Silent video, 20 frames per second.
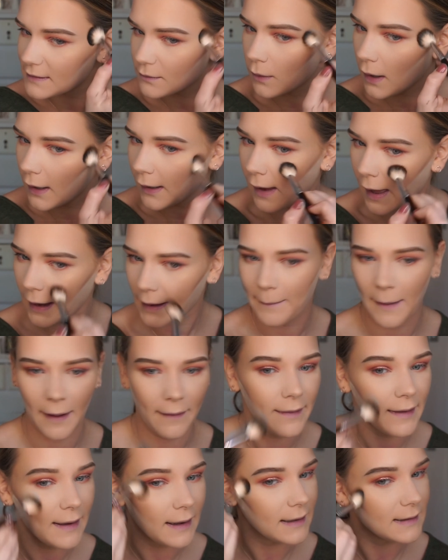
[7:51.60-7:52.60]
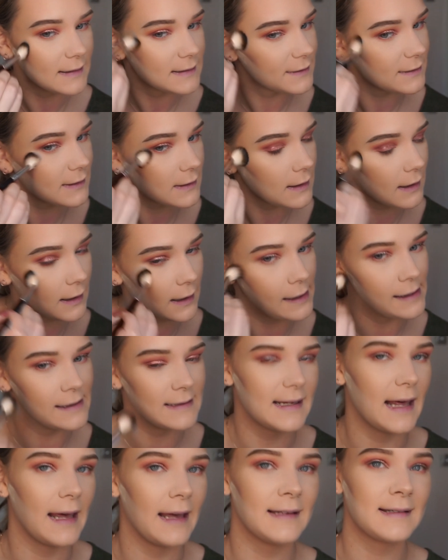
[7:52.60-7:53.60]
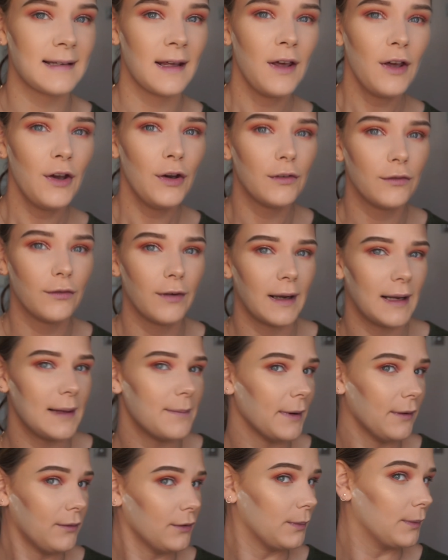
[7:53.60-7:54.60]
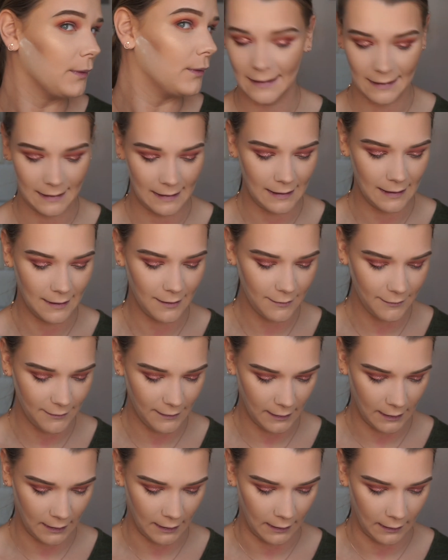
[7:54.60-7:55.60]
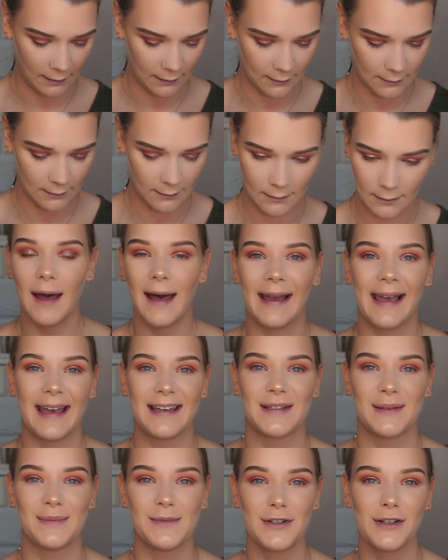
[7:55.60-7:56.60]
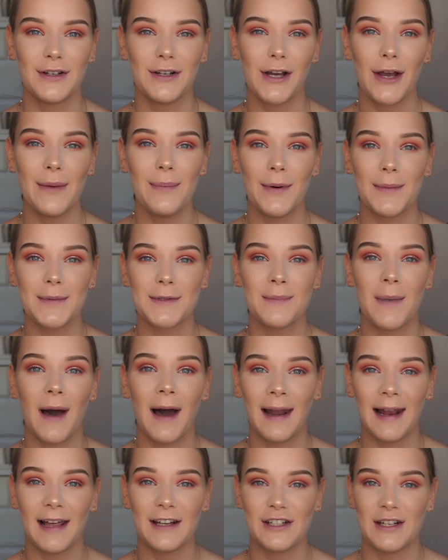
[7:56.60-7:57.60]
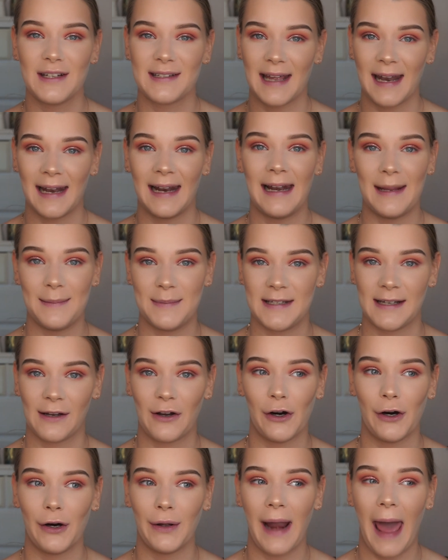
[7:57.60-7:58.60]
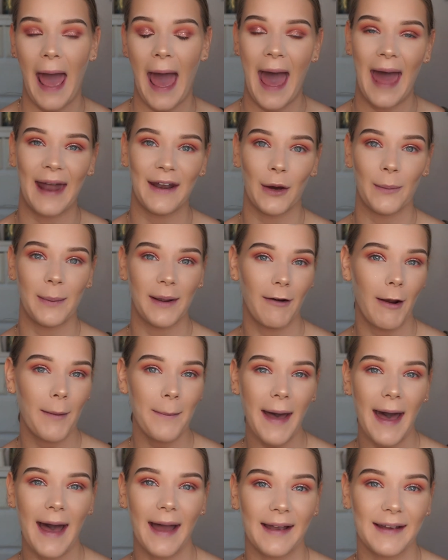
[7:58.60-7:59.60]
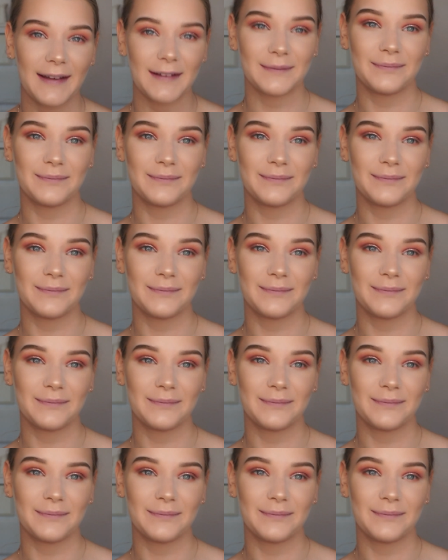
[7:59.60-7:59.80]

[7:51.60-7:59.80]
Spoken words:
What I like about this is that it's really buildable. I love that. Okay, so I'm just going to go pop some eyelashes and a lipstick on and I'll be right back.